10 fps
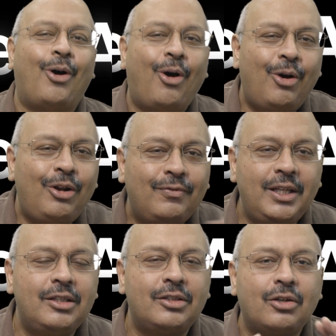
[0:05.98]
all of
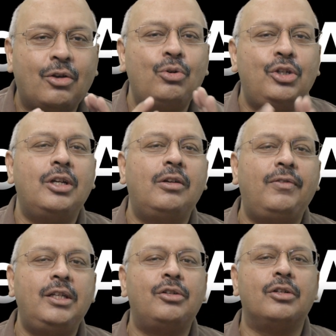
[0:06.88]
these crucial
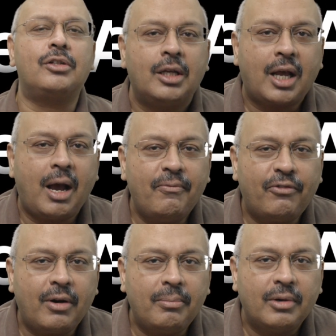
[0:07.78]
features come
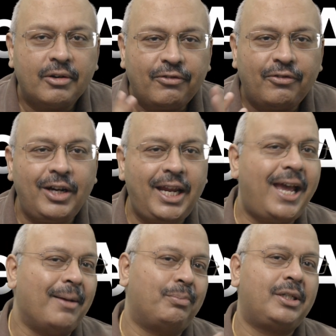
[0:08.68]
from free
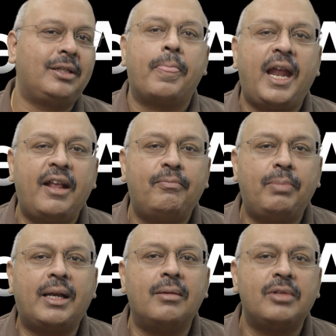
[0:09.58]
apps that have
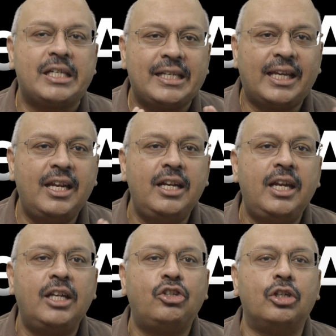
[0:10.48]
become second
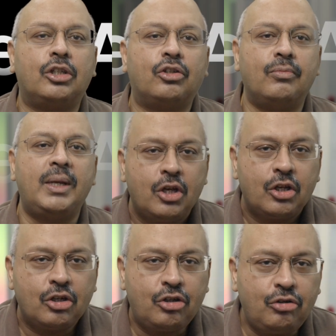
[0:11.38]
nature to me.
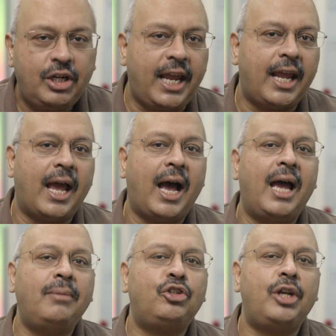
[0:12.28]
So today,
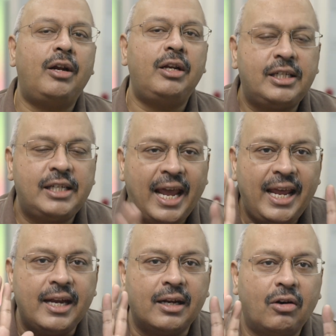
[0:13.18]
I'm sharing
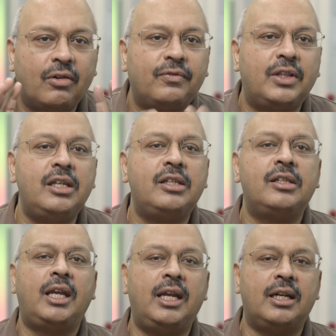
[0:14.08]
10 of
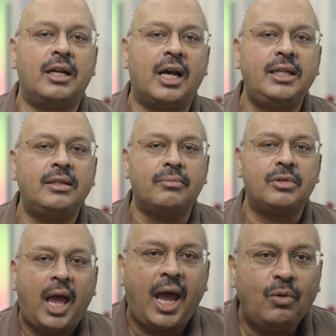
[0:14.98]
these hidden
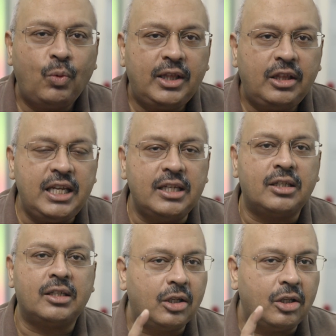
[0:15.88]
items. And with
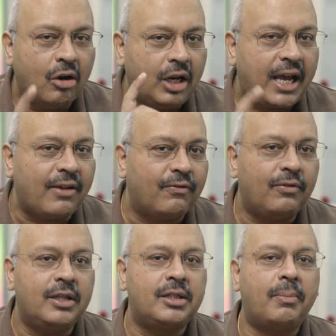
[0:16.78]
these, your life
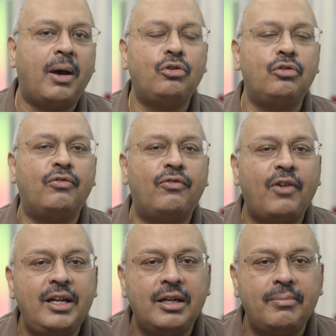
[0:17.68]
is about to
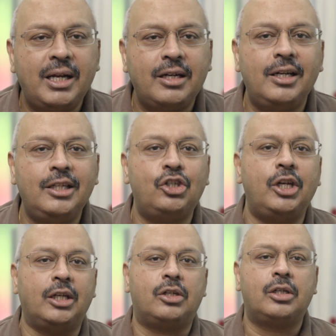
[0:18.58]
fundamentally
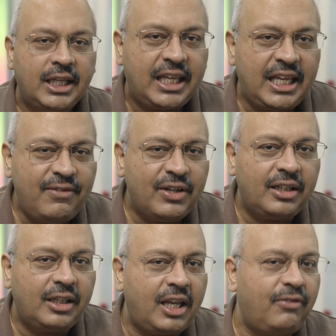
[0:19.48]
change,
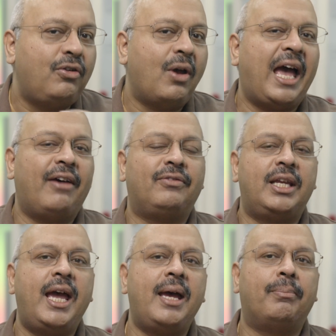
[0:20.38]
even if you have
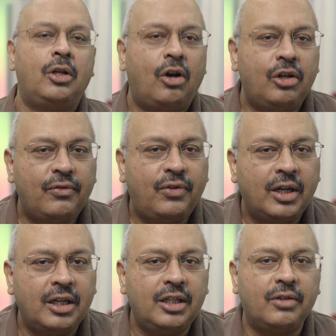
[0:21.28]
the app or you've
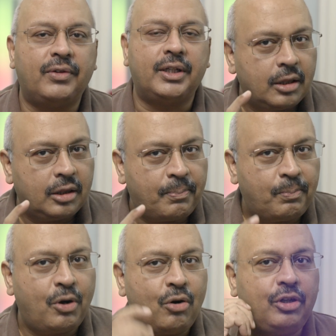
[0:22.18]
heard of it. The
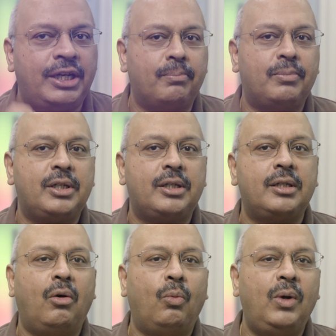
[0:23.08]
pro
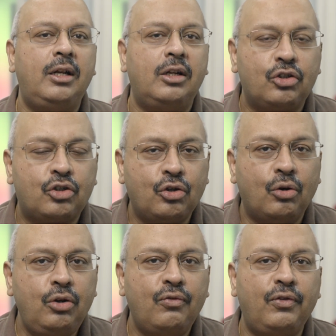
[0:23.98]
tips will show
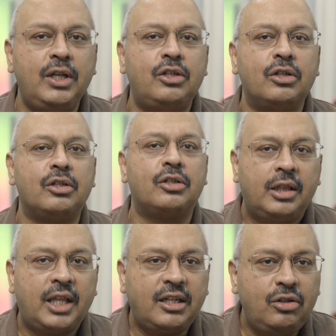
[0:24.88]
you features
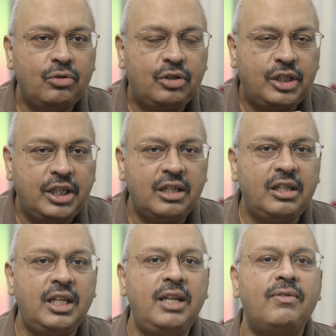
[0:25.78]
that you didn't
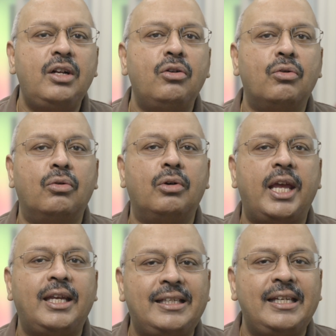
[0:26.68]
even know
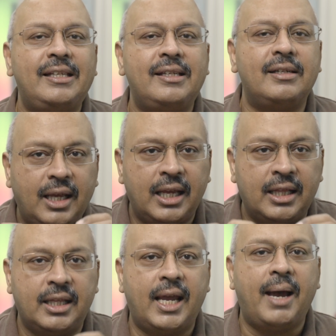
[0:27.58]
existed
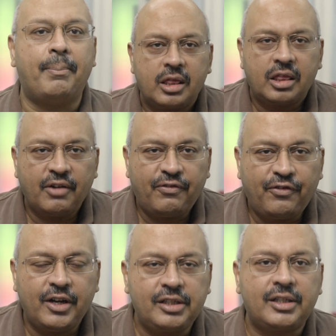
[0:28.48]
in the app. The
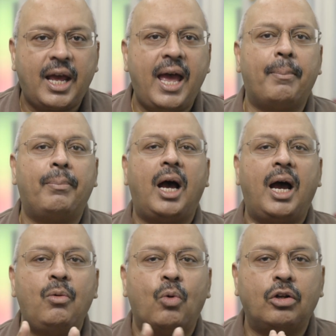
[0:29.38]
first app
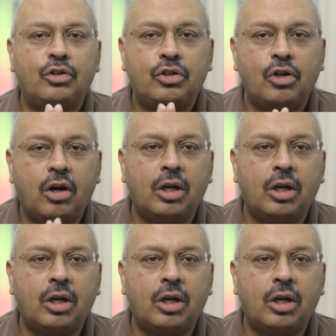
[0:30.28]
I want to talk